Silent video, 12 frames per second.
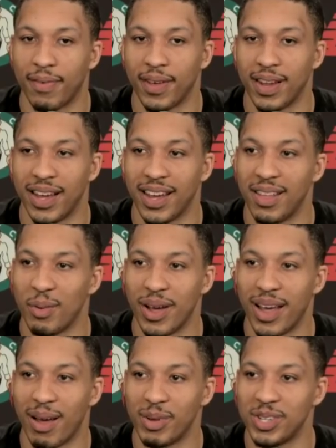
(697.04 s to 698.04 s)
I feel like either
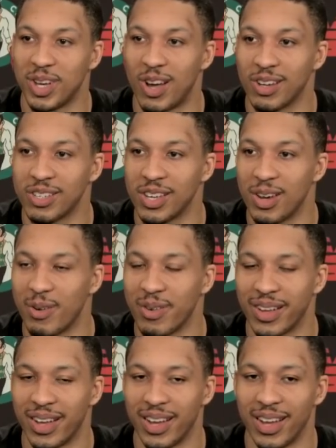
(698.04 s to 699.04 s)
way, I'm a talk. So,
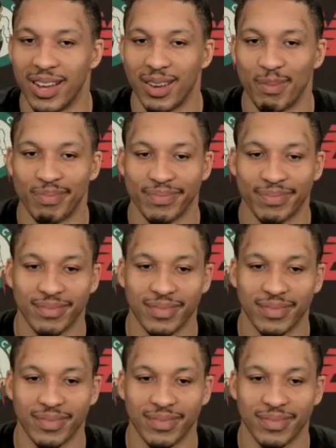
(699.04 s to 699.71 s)
um,